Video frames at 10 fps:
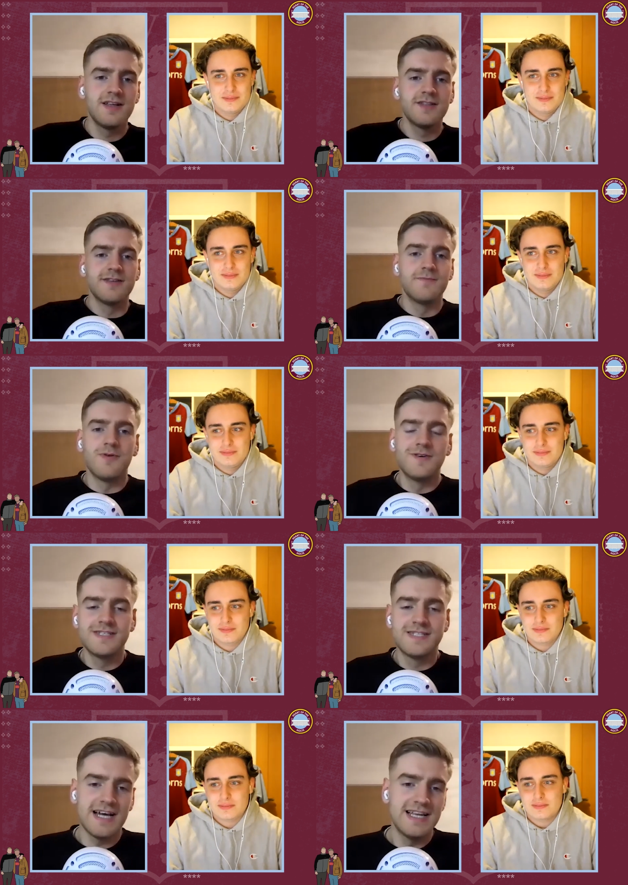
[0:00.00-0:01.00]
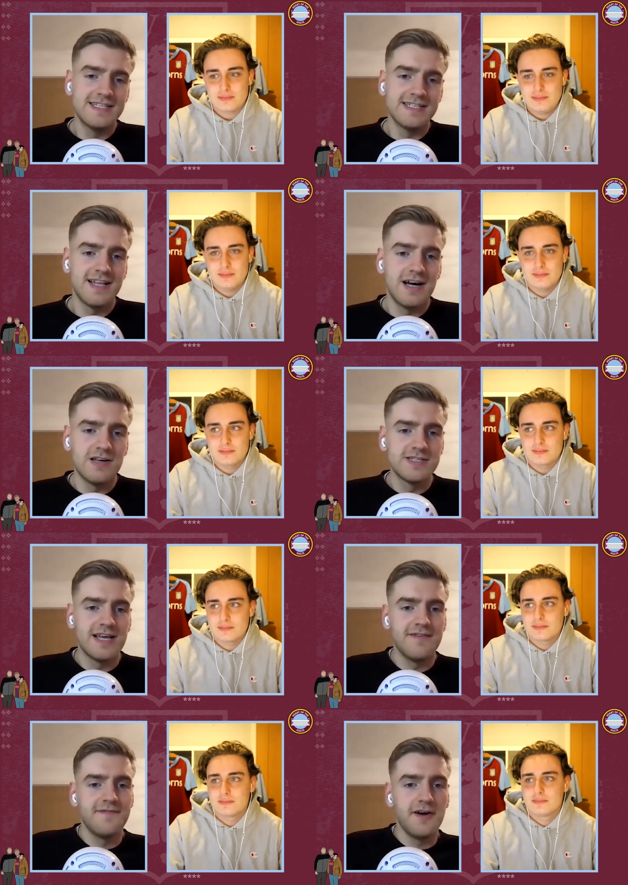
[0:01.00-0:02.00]
Speaker 1: the points tally, is now
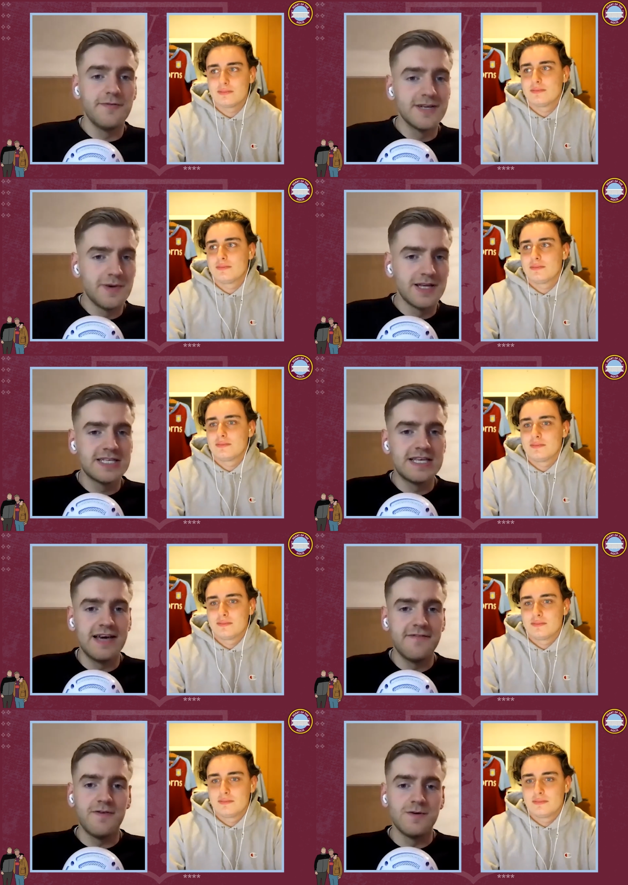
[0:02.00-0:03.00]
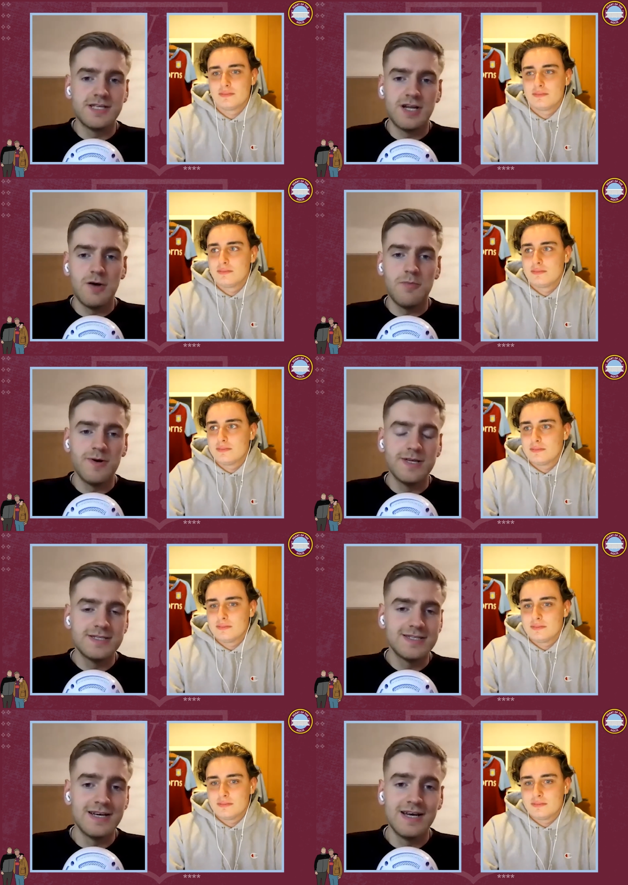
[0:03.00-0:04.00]
sat very respectably at forty nine
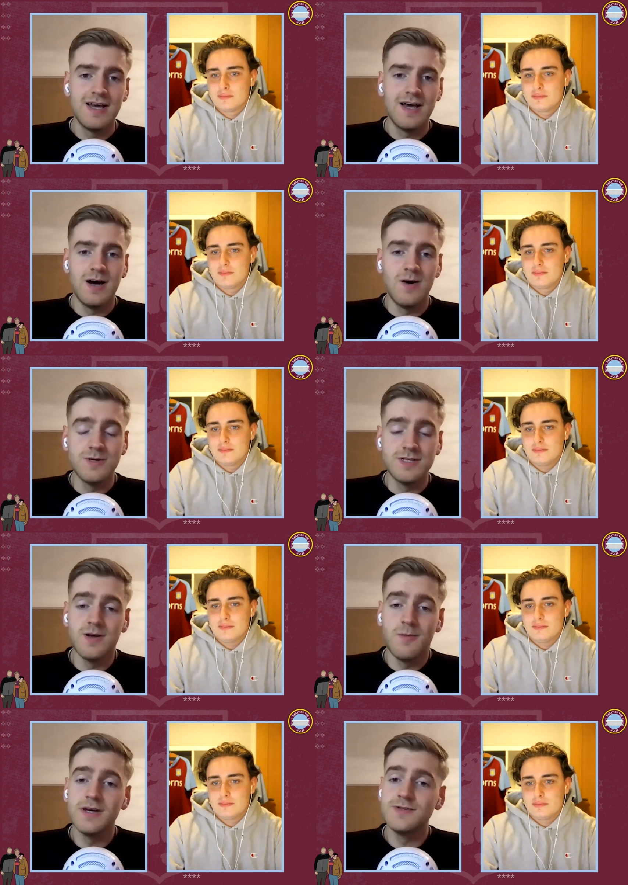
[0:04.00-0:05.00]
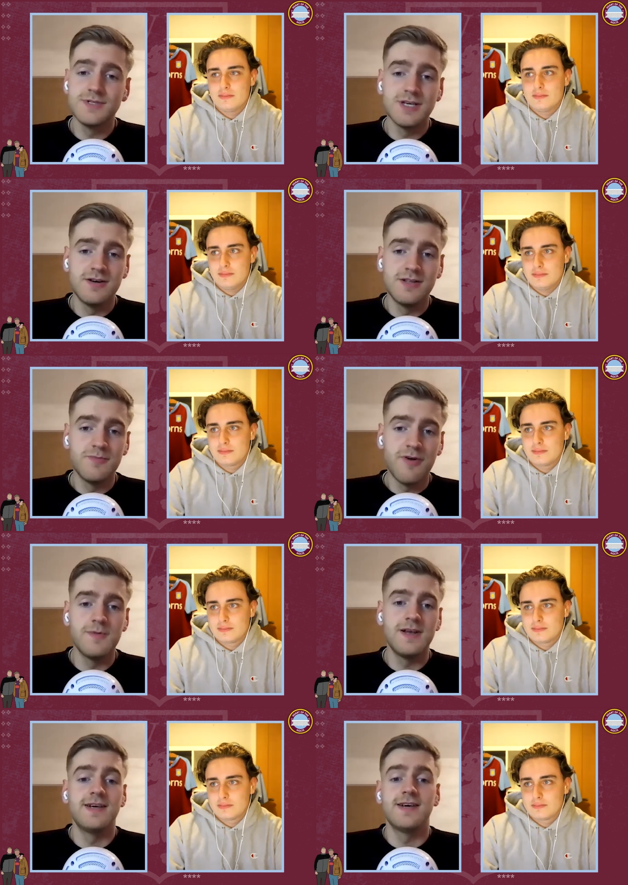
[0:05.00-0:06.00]
points, uh, which is our best return in the
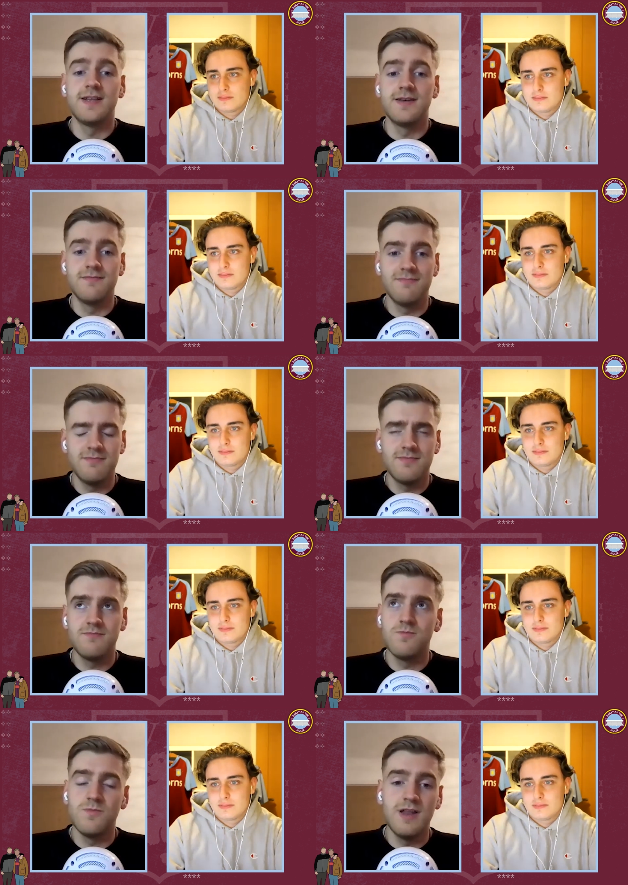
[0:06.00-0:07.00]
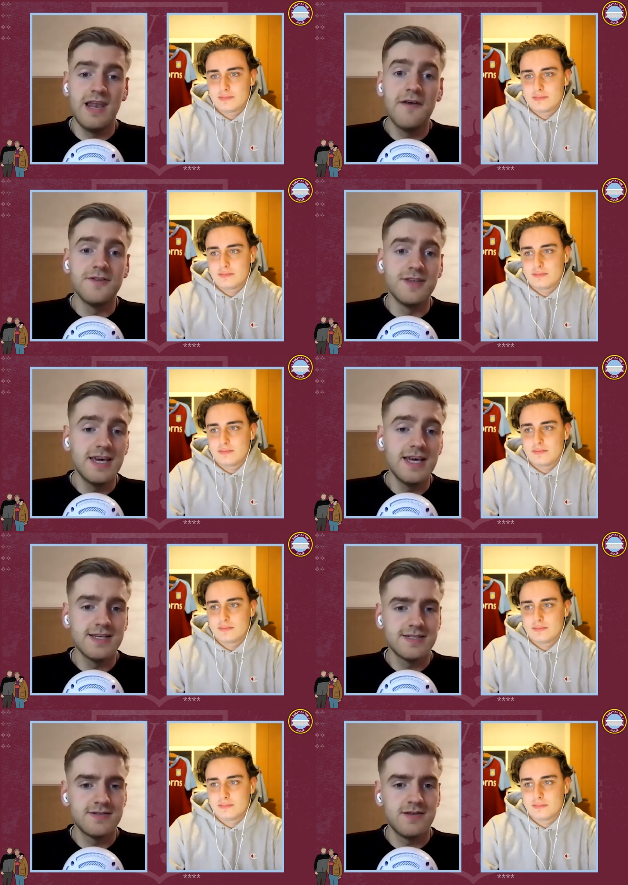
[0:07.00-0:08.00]
Premier League in eleven
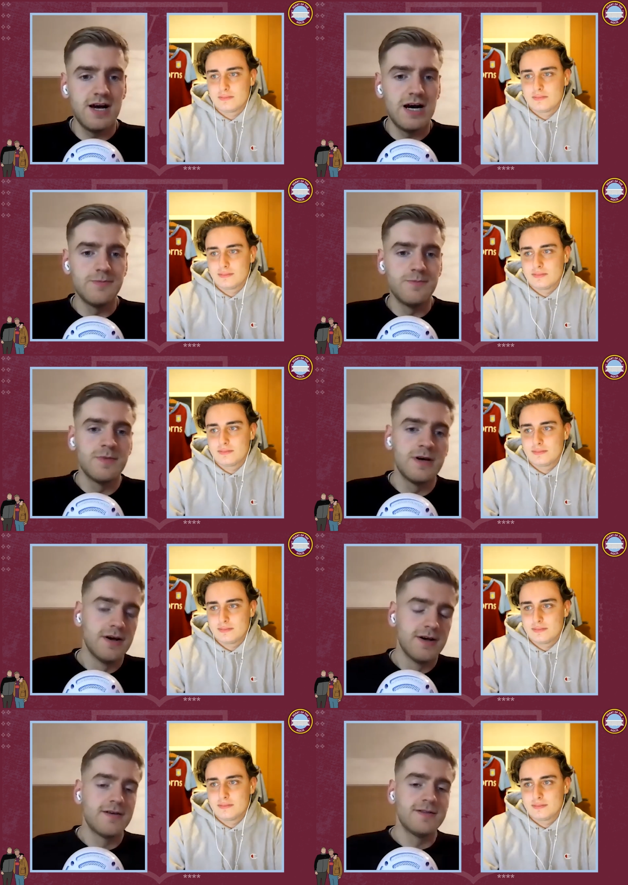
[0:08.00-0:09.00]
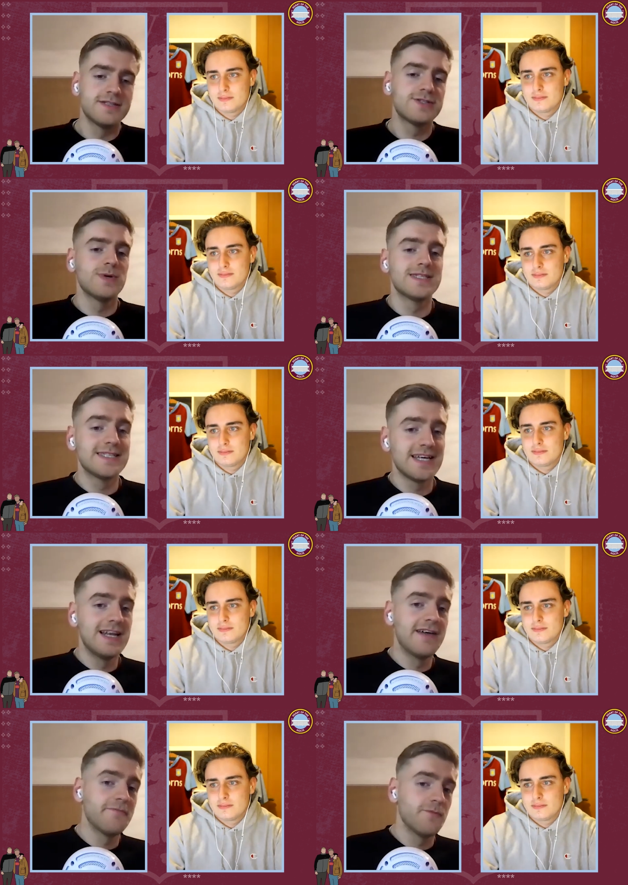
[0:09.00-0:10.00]
years. Um, in
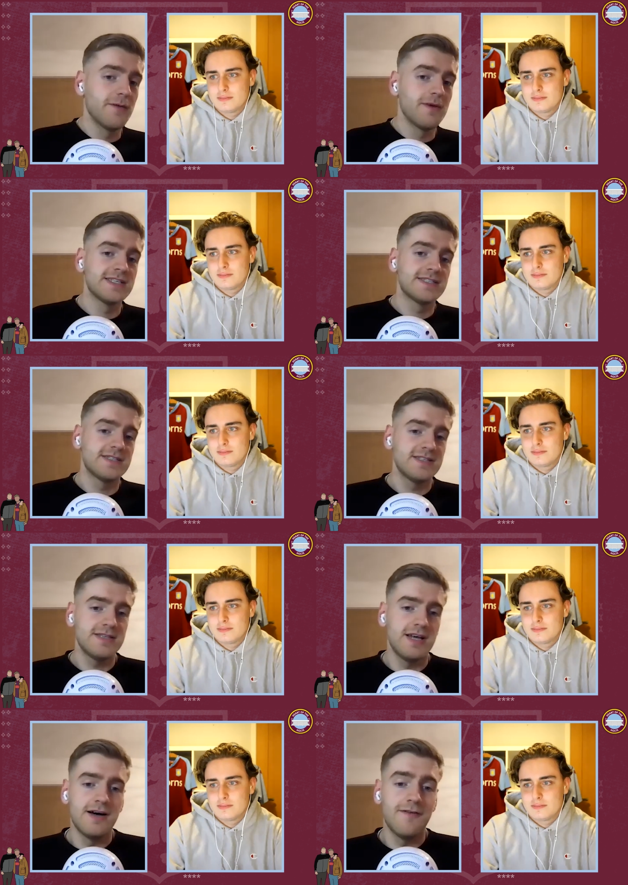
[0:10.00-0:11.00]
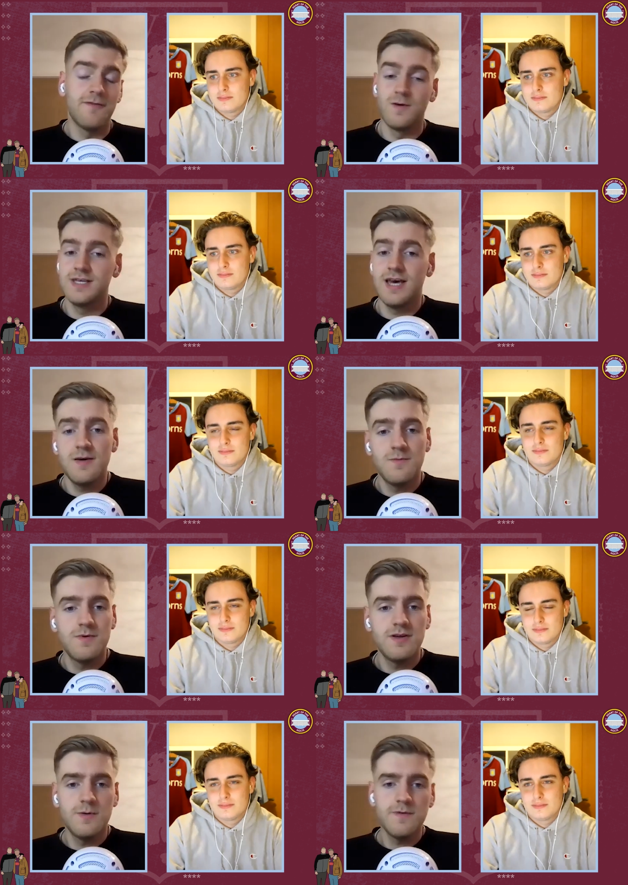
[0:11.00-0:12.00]
2010-11, we amassed uh, forty eight,
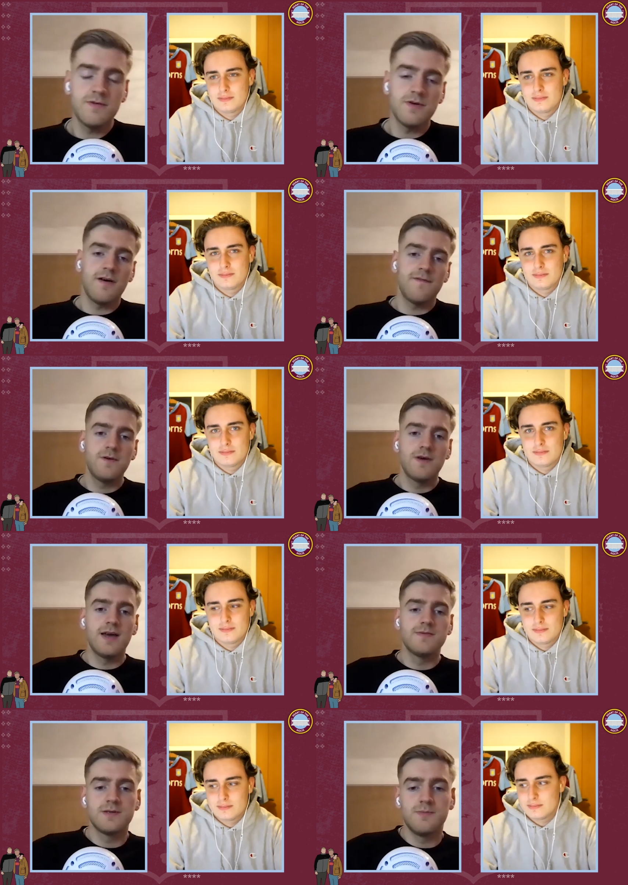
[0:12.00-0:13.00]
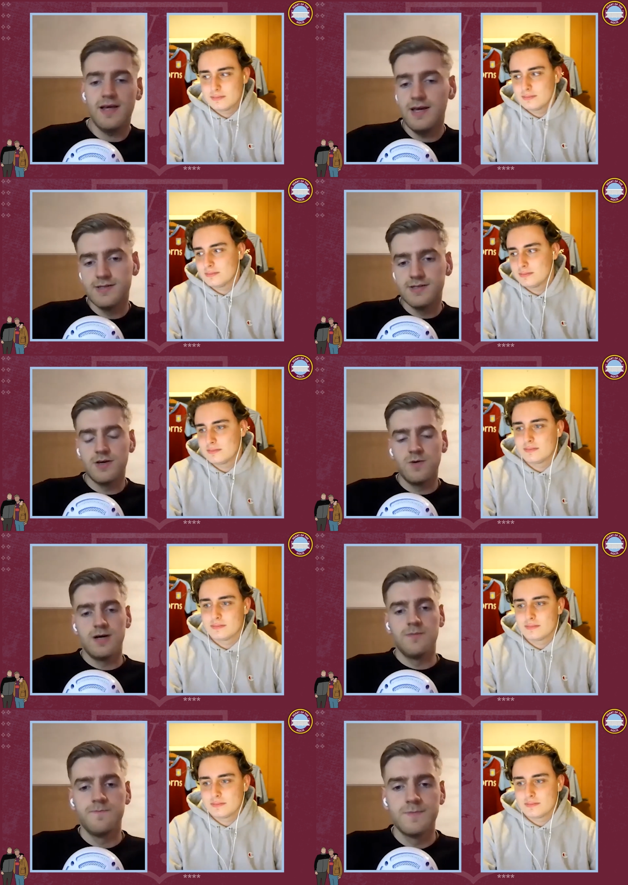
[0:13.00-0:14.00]
you know, we've still got a few games to play, and so.
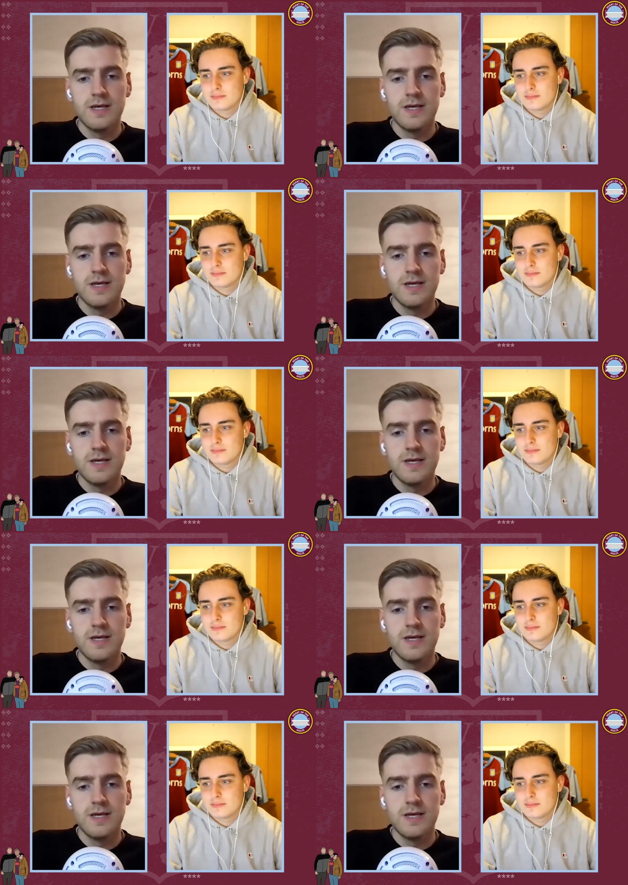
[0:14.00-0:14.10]
Um,